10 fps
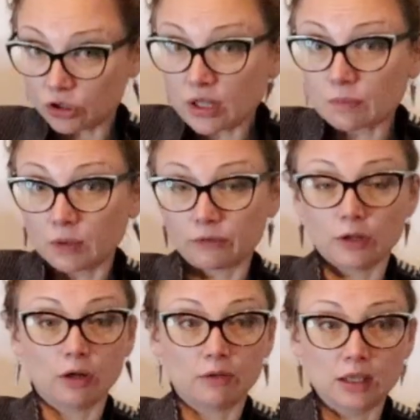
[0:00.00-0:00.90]
treatment
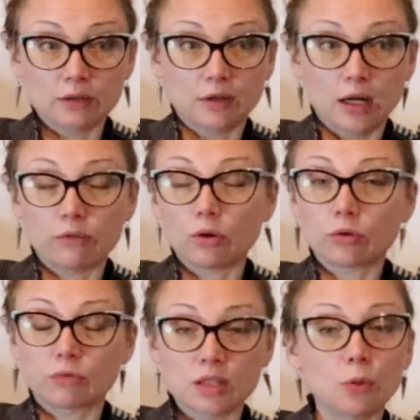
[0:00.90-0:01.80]
for an overactive
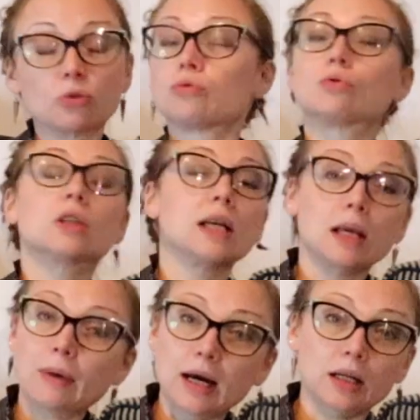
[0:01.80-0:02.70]
thyroid respond
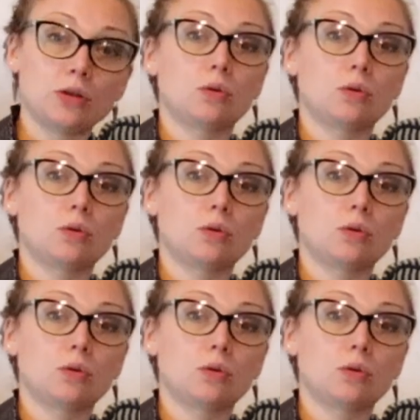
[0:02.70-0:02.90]
really badly